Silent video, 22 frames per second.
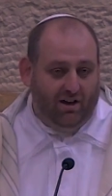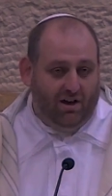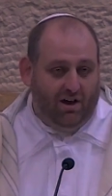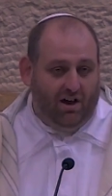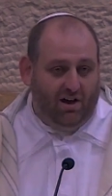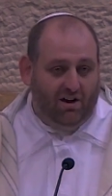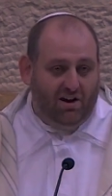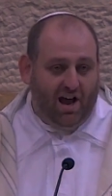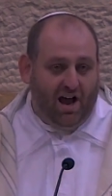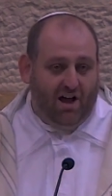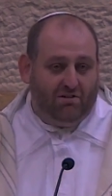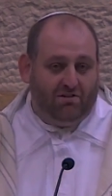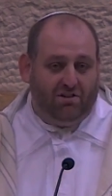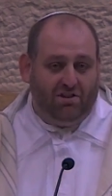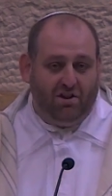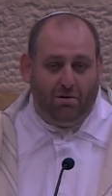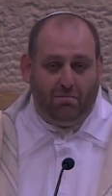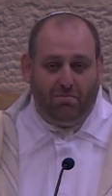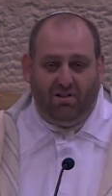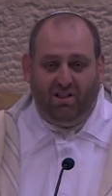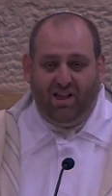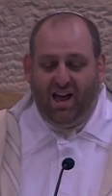announced
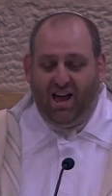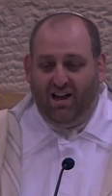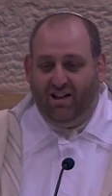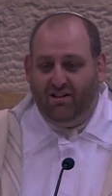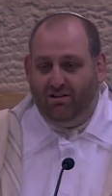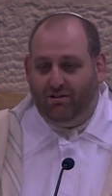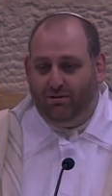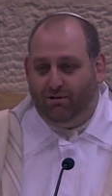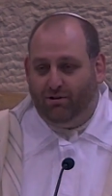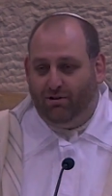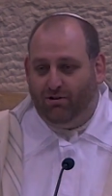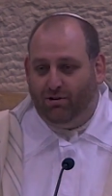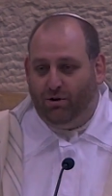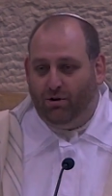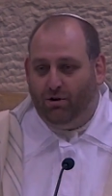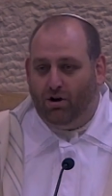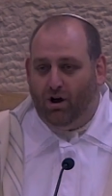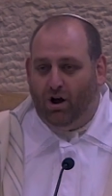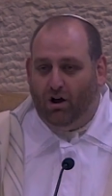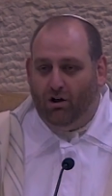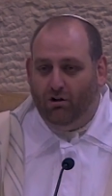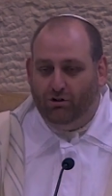their plans for
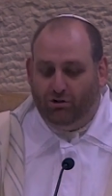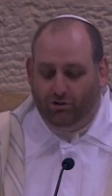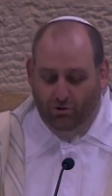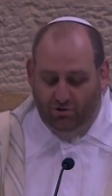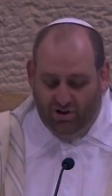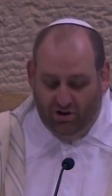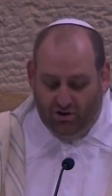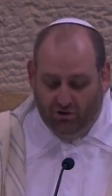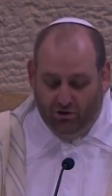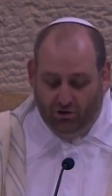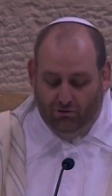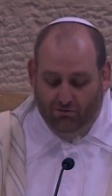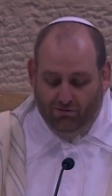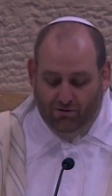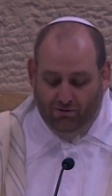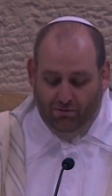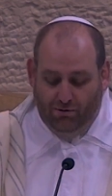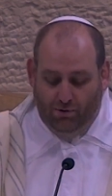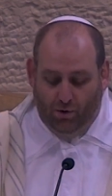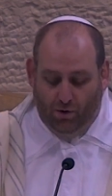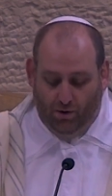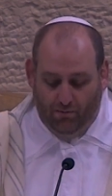so-called judicial
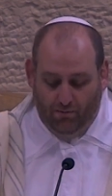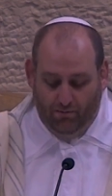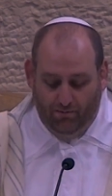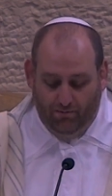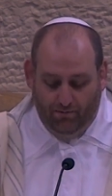reform.